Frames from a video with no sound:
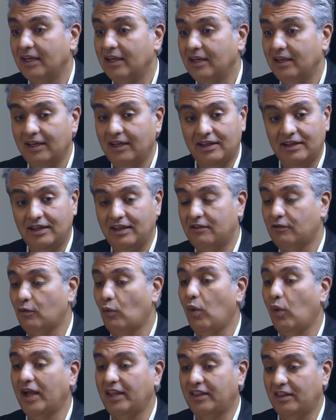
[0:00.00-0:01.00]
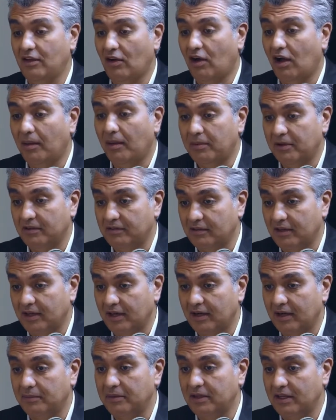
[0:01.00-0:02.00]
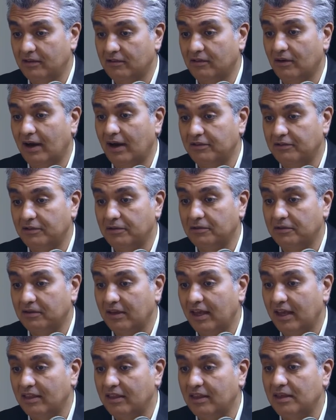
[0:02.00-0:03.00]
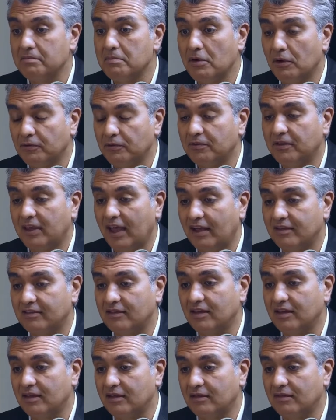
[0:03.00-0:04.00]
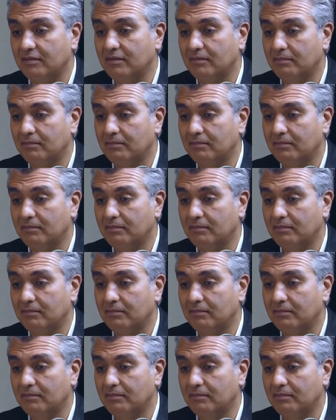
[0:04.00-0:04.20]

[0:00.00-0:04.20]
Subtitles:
it's quite the opposite. I mean, these are, as you say, the most tested